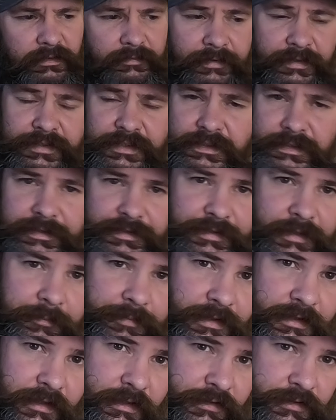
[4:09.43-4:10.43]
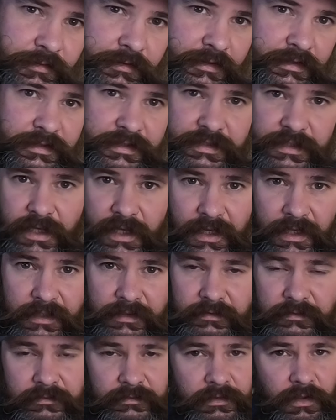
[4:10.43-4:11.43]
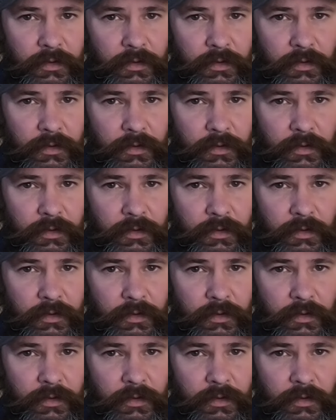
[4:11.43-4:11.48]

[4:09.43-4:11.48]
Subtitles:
This isn't something that you can set,